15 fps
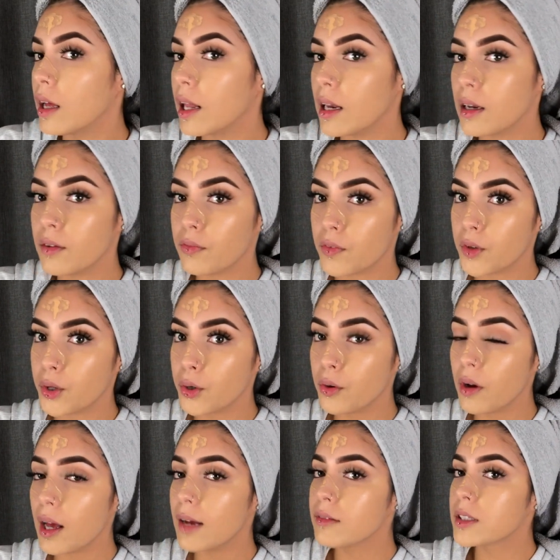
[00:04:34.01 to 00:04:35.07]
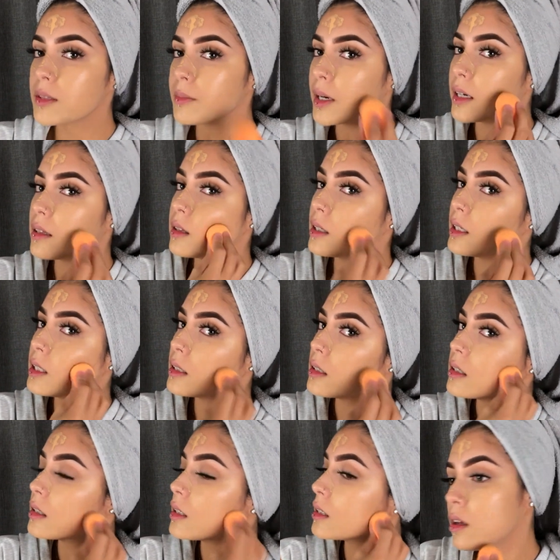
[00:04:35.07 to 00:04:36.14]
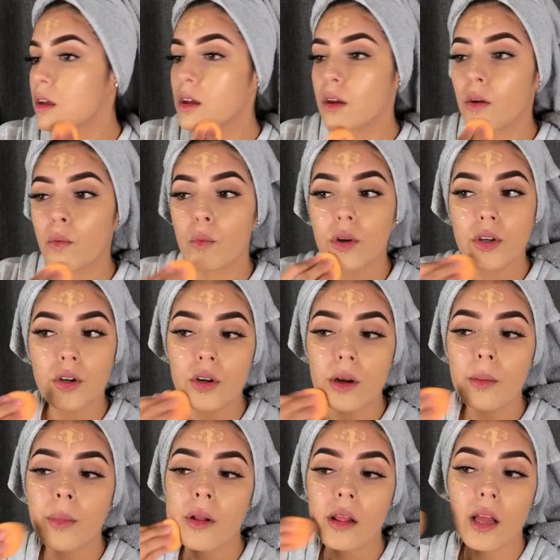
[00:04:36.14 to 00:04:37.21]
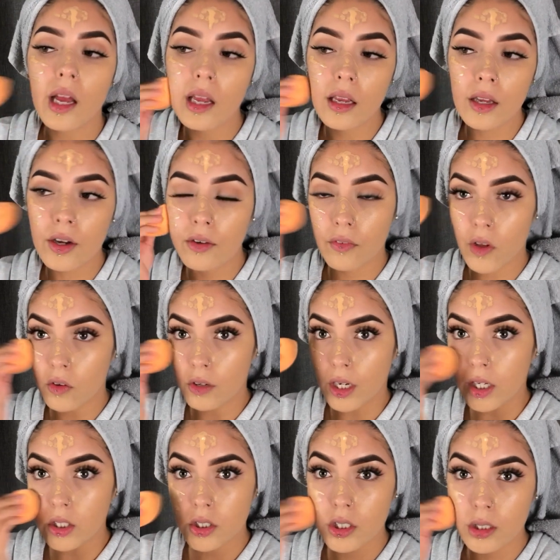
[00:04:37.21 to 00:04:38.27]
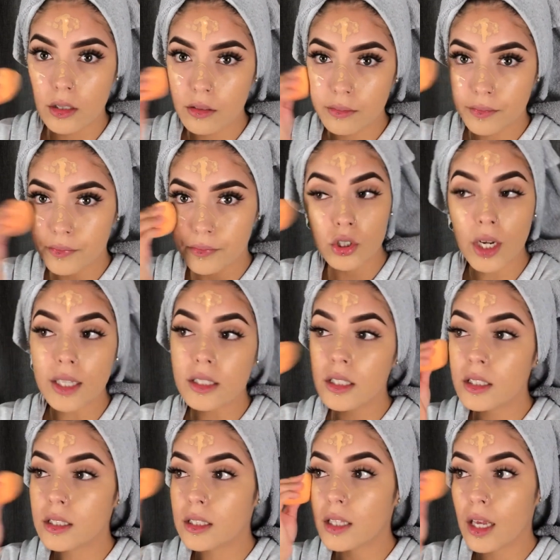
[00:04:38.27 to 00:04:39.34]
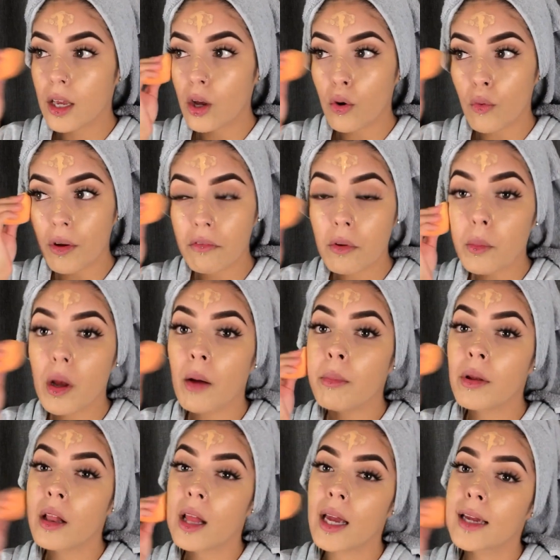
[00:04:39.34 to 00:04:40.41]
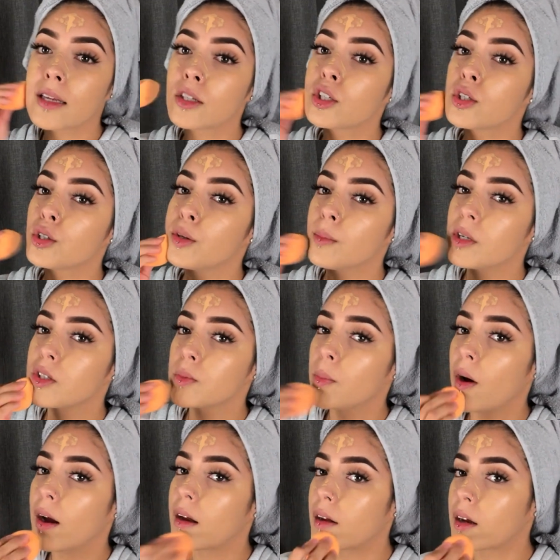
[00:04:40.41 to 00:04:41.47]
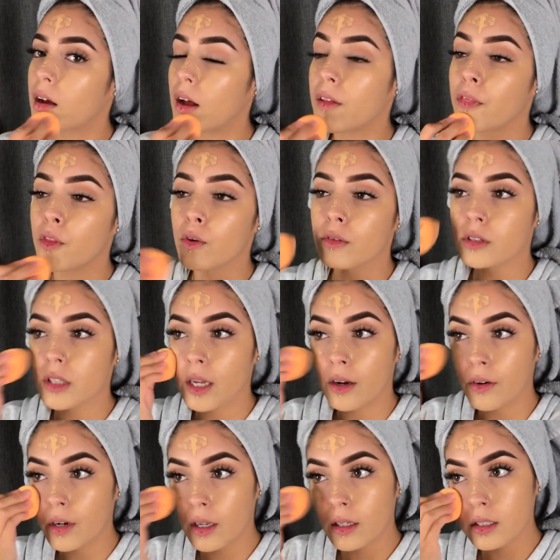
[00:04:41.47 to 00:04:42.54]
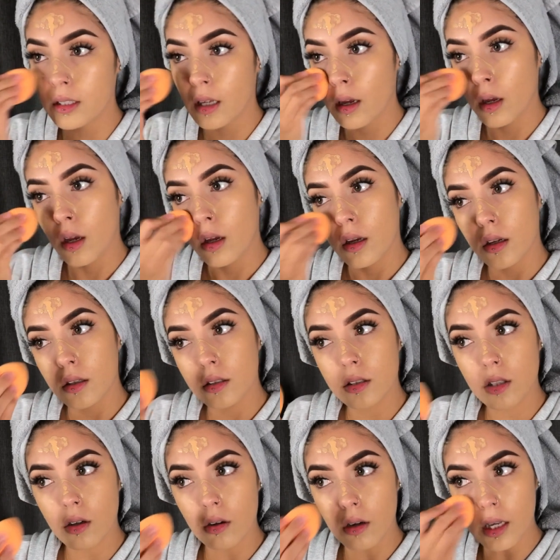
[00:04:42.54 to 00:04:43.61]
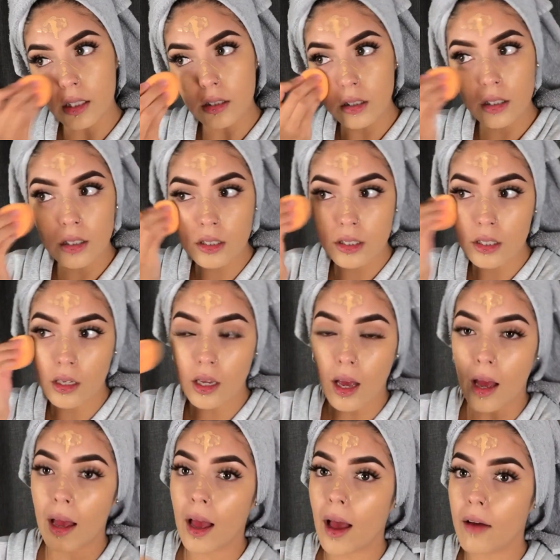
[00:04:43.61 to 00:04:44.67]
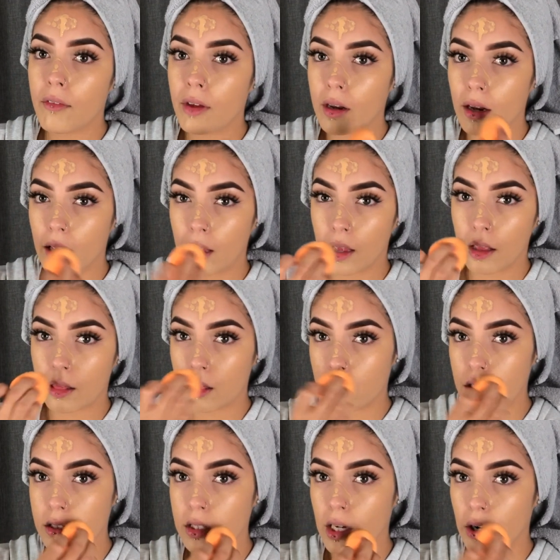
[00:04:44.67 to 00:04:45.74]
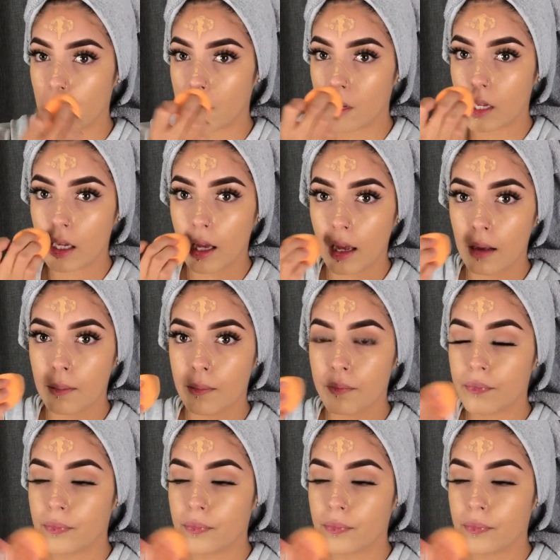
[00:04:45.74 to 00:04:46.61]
And if you have smile lines, when you're applying your foundation, try to stay away from applying too much product on those areas. So as you can see, I haven't hit this area yet,